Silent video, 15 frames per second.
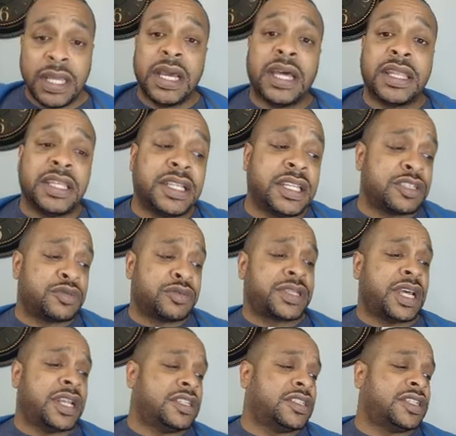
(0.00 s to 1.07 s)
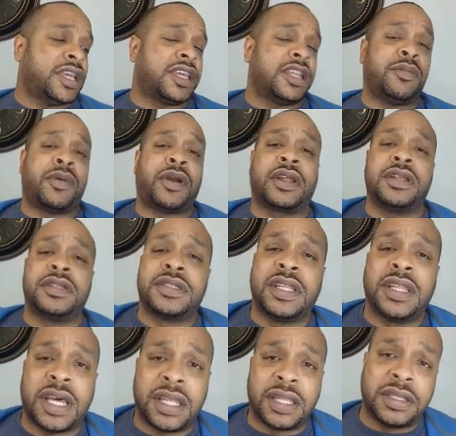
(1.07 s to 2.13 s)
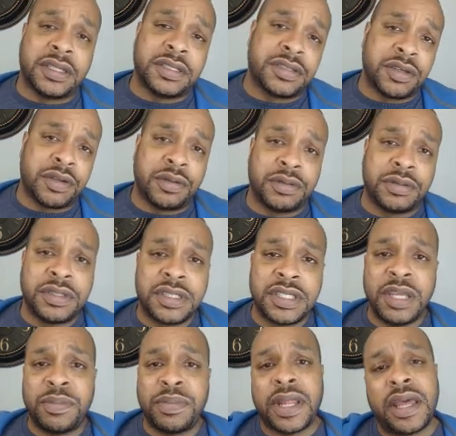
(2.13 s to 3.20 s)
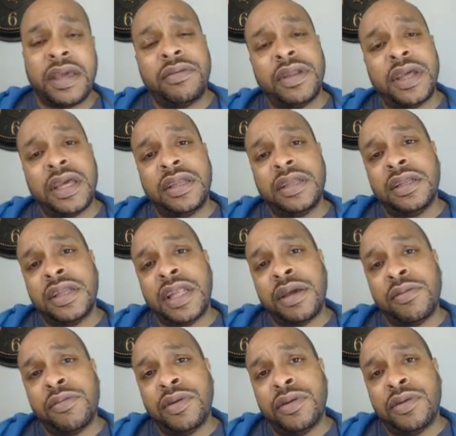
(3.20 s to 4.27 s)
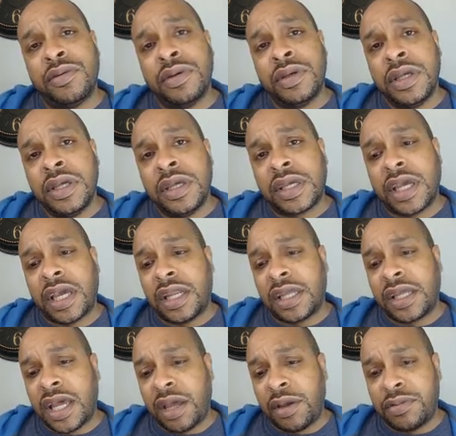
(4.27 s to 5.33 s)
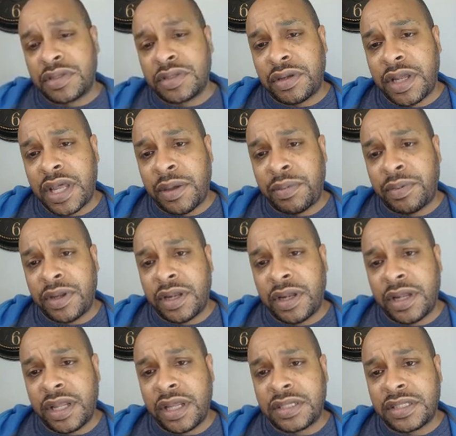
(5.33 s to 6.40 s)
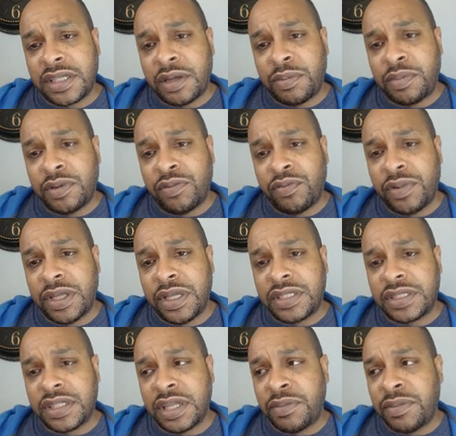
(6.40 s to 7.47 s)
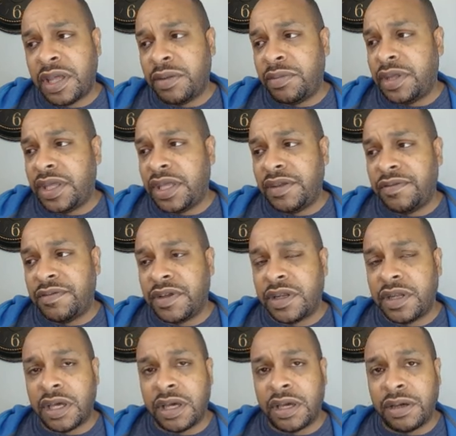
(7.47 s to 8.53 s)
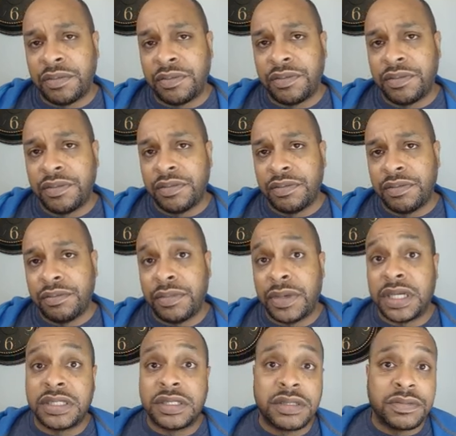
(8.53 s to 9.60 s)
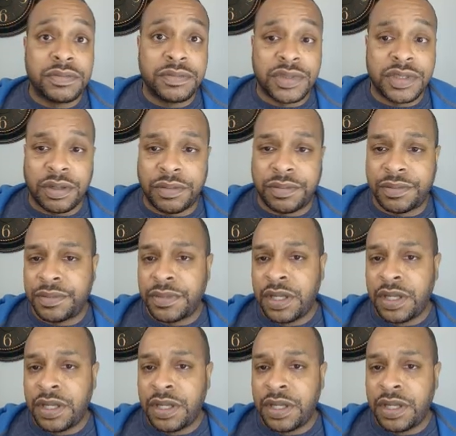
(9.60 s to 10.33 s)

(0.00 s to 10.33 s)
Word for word: I think that's what's kind of shaking the markets a lot. So just keep an eye on that, and that will kind of guide what's going to happen in the next couple of weeks and maybe even um, months. So